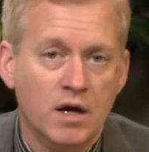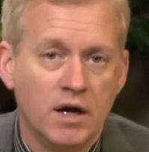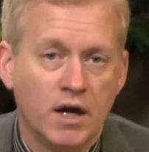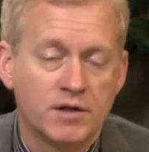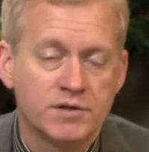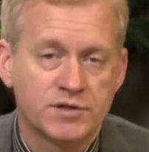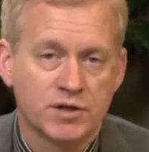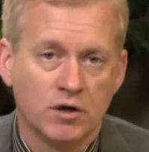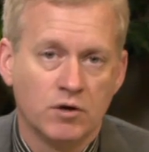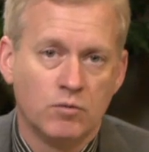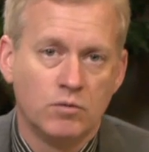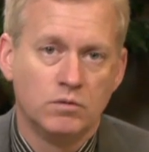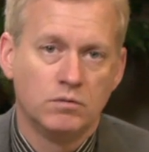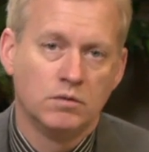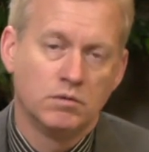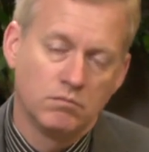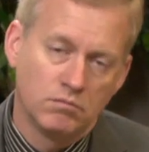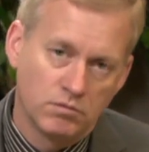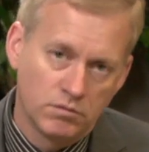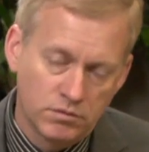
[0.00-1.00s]
And so
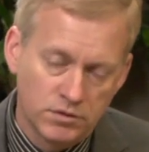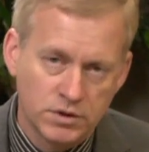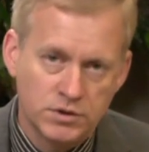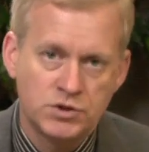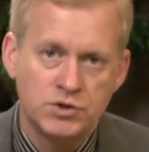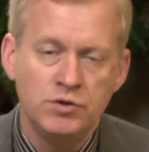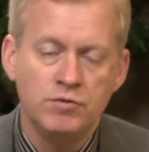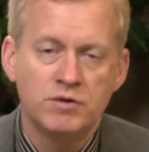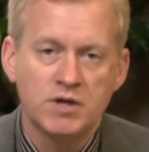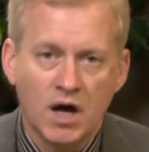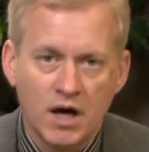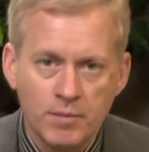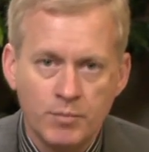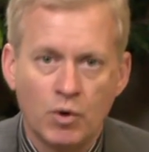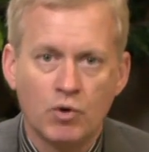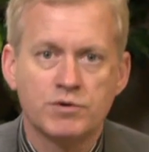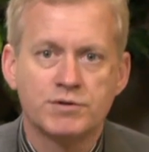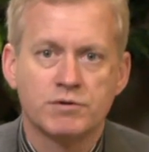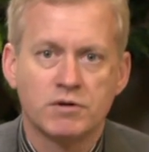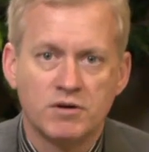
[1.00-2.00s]
the two
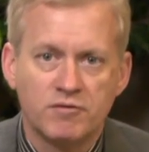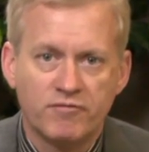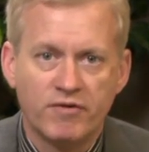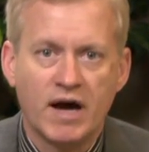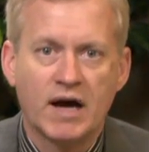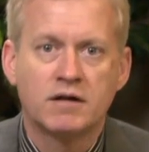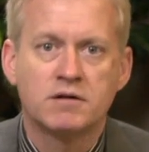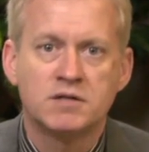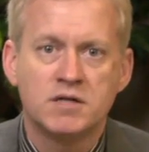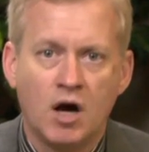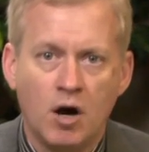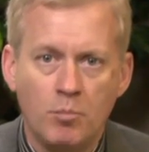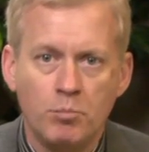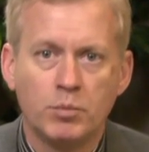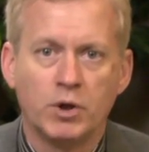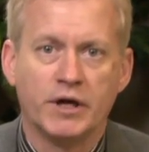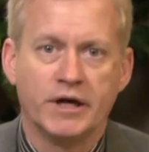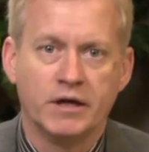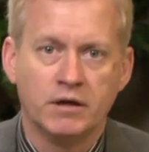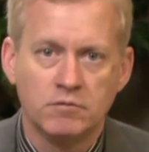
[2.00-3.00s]
dipoles are in fact
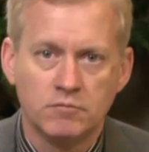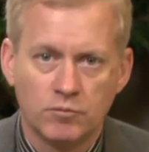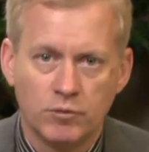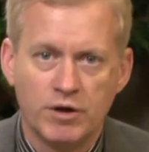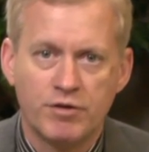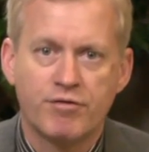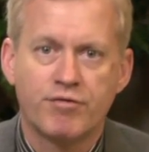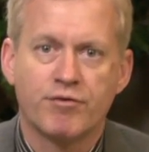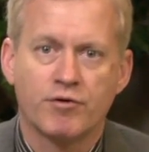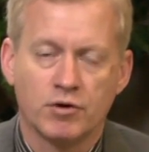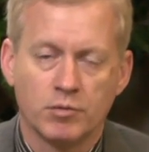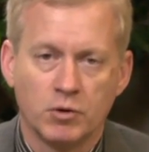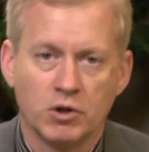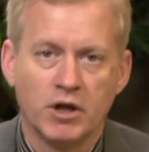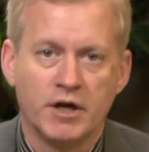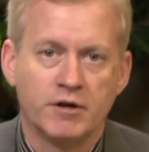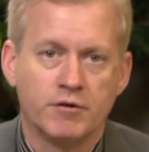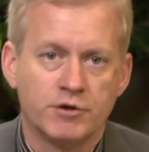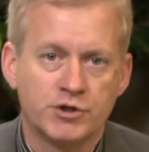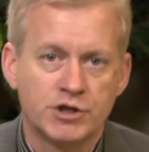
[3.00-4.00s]
tumbling with thermal
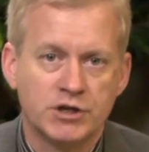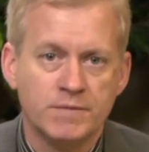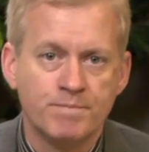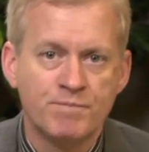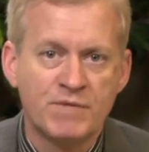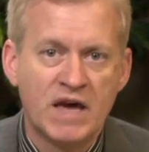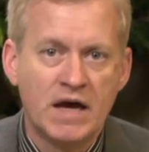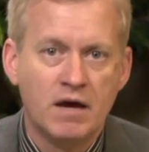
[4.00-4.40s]
energy,